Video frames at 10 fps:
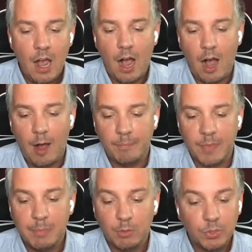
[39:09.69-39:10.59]

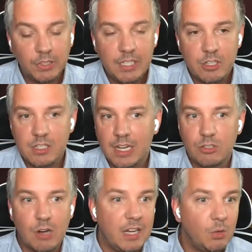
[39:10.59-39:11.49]
But really just like
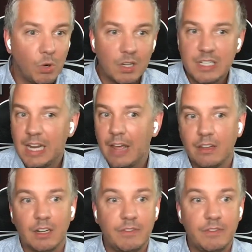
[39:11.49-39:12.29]
trying to work together.